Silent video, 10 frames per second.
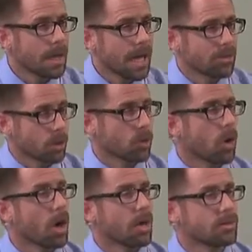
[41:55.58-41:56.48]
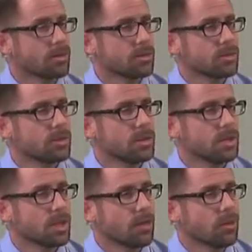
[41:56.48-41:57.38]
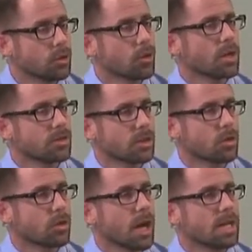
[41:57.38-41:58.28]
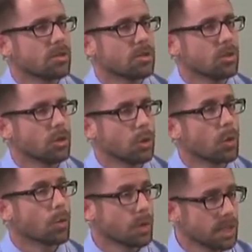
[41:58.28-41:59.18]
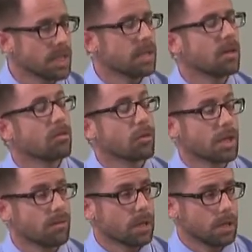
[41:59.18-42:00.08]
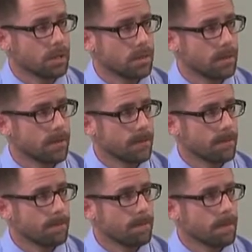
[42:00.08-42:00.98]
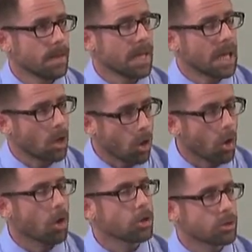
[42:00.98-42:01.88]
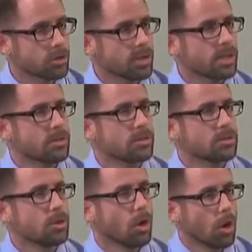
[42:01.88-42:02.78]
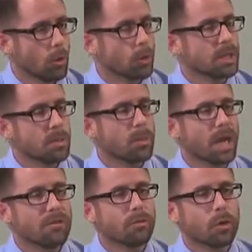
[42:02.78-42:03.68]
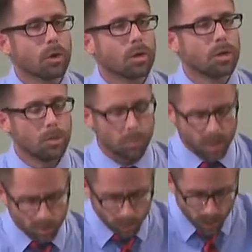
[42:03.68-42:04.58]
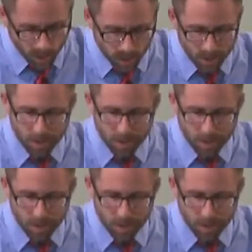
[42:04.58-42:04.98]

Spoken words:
At the cross, if you trust in Christ, you were really forgiven. And all your sins are really paid for by the blood